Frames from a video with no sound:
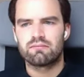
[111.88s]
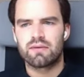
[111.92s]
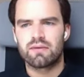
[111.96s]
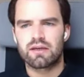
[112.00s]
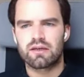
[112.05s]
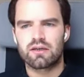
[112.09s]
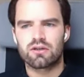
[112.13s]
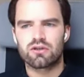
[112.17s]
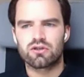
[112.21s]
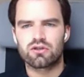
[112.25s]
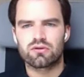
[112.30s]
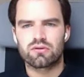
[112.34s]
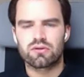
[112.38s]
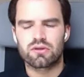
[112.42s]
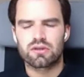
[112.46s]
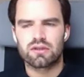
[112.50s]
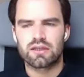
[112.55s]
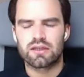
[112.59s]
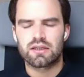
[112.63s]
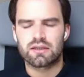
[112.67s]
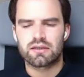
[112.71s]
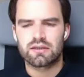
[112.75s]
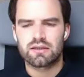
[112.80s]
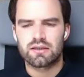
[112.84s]
making sure
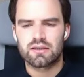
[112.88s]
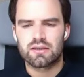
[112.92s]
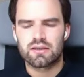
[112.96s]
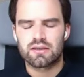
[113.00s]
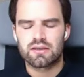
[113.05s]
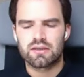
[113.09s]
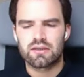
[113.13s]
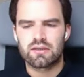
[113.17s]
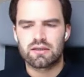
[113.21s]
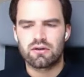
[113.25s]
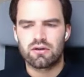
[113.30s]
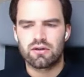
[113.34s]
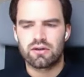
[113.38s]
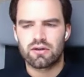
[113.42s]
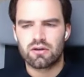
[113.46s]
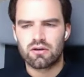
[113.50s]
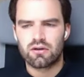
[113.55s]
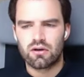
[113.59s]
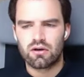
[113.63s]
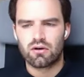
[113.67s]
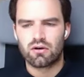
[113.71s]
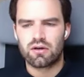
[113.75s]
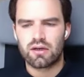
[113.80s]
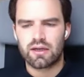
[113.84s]
that uh, on a
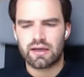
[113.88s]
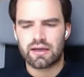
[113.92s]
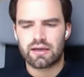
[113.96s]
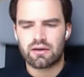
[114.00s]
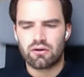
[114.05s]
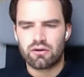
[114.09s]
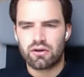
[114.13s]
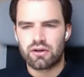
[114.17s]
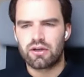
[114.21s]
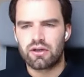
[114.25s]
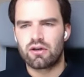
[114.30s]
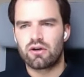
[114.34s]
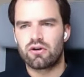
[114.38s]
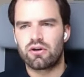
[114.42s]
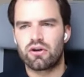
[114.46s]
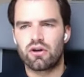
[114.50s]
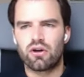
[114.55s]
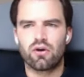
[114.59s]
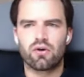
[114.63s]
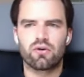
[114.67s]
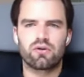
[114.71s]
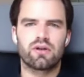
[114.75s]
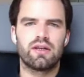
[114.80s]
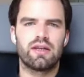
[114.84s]
like on a on a
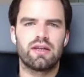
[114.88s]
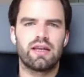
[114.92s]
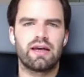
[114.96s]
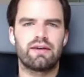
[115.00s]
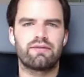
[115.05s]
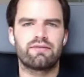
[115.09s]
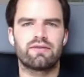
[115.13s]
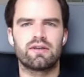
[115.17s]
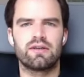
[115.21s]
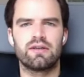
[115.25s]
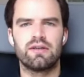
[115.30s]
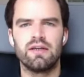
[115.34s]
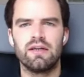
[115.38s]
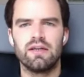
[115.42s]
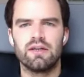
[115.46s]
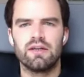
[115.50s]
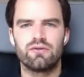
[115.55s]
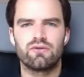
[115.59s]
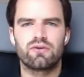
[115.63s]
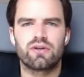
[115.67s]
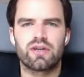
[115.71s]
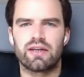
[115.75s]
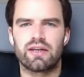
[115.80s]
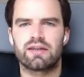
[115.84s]
local level
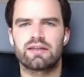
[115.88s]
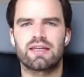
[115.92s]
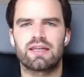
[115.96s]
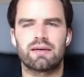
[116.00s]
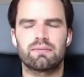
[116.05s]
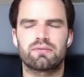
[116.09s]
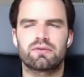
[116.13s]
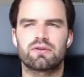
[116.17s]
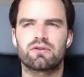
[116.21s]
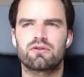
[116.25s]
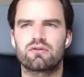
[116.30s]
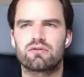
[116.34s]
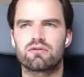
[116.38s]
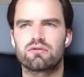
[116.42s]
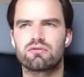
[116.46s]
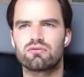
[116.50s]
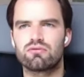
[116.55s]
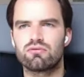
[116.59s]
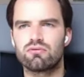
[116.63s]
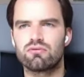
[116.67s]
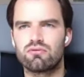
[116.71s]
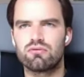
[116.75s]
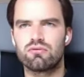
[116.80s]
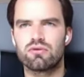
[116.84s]
you can adapt
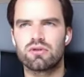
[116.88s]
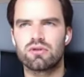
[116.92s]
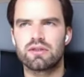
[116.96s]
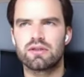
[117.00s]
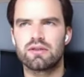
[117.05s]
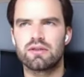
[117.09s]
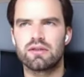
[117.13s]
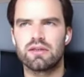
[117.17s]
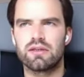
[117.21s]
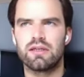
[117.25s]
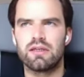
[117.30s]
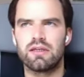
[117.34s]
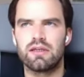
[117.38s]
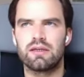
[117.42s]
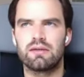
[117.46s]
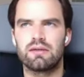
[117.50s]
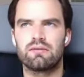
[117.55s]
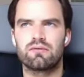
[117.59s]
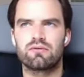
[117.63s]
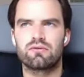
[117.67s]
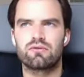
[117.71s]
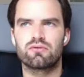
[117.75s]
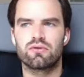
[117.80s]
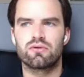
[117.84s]
to the
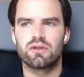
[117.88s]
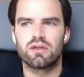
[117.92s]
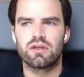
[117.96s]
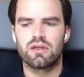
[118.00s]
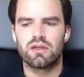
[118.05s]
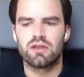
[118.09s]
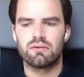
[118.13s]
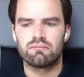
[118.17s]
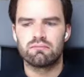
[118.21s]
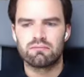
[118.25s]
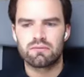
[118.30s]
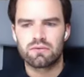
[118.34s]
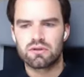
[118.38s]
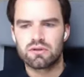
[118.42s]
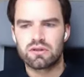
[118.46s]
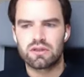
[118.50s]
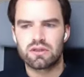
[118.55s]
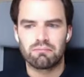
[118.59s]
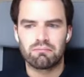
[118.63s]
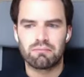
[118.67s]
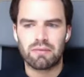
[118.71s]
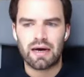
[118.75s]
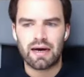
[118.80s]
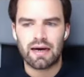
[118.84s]
to the
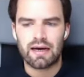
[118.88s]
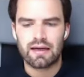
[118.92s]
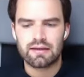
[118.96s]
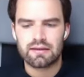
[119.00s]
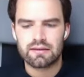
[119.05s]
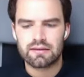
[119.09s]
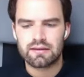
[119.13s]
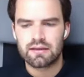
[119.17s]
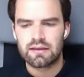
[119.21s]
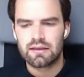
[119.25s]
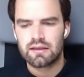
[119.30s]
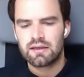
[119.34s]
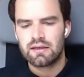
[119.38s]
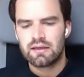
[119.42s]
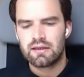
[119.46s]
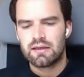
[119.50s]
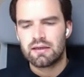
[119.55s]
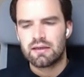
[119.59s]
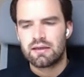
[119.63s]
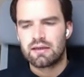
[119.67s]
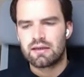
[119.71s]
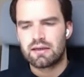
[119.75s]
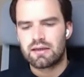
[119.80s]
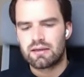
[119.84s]
demand
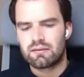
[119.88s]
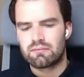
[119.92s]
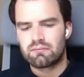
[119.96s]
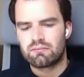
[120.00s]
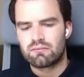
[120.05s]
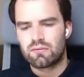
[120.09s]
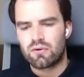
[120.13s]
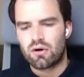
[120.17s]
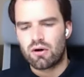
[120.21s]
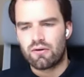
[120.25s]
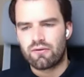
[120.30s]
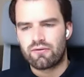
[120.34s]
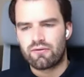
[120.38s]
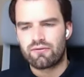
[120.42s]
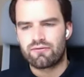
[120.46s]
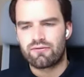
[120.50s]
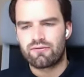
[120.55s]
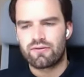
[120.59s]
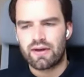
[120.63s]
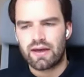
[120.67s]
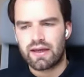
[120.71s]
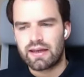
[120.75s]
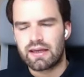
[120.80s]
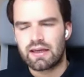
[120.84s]
um, of
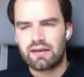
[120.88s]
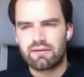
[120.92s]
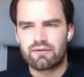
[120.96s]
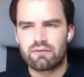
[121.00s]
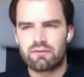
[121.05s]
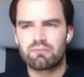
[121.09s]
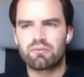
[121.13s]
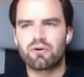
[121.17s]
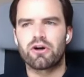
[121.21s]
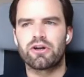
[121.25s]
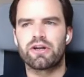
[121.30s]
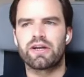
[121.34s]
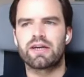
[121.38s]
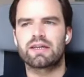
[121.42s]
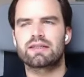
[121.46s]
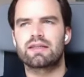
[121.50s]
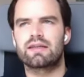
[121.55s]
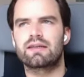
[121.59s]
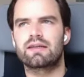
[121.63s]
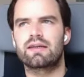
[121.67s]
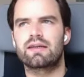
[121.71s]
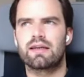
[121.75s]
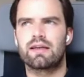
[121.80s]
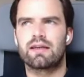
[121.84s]
any given product
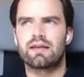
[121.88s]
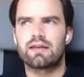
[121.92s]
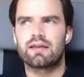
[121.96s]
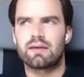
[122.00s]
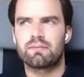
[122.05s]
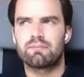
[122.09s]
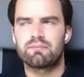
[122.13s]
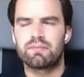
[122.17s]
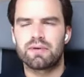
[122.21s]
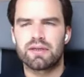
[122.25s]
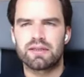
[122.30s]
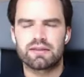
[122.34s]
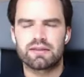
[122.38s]
and can adapt